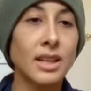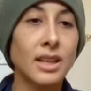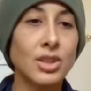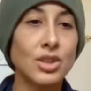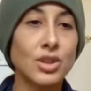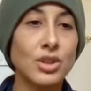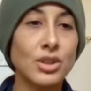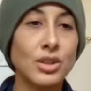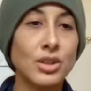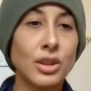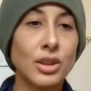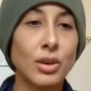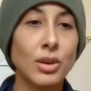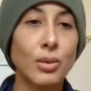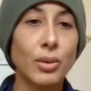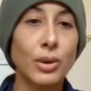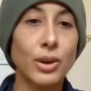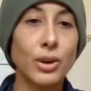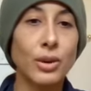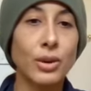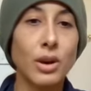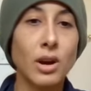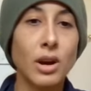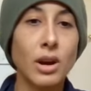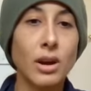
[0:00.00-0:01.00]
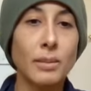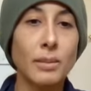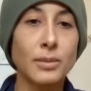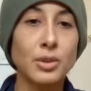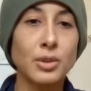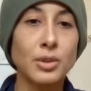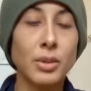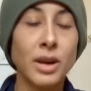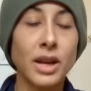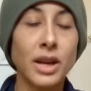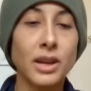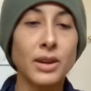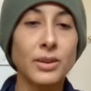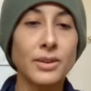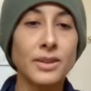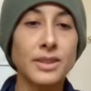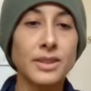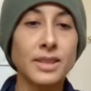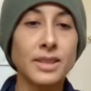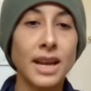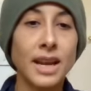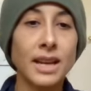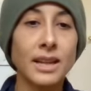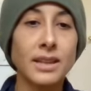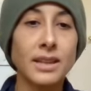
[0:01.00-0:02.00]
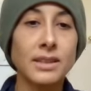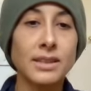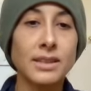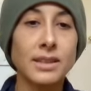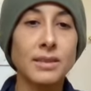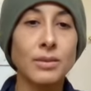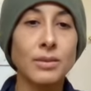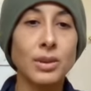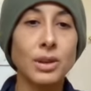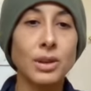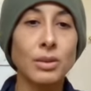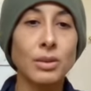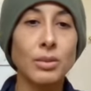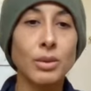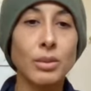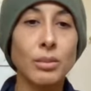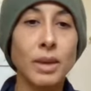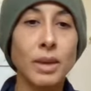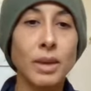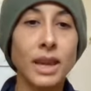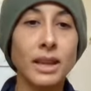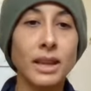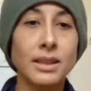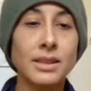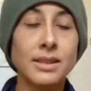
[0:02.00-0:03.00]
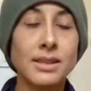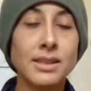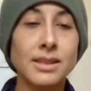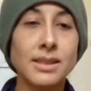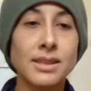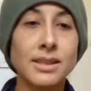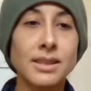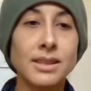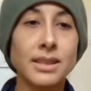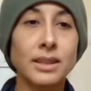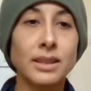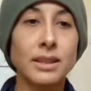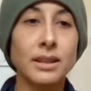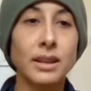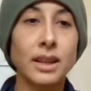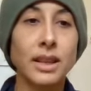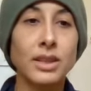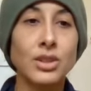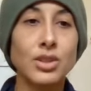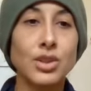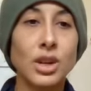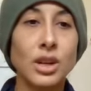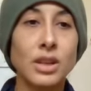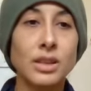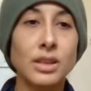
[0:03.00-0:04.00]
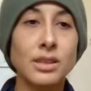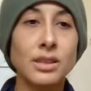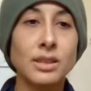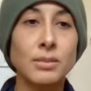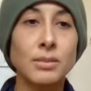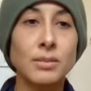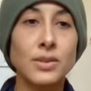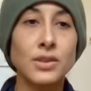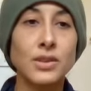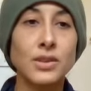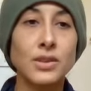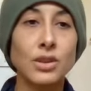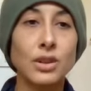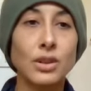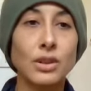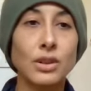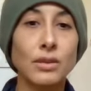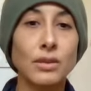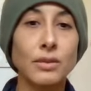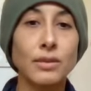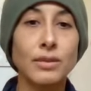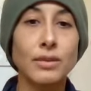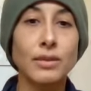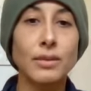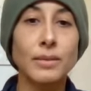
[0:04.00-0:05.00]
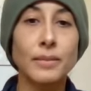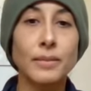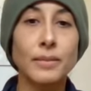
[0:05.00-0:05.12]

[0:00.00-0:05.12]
And just lower your arms by your side and see if you can remain still and just observe.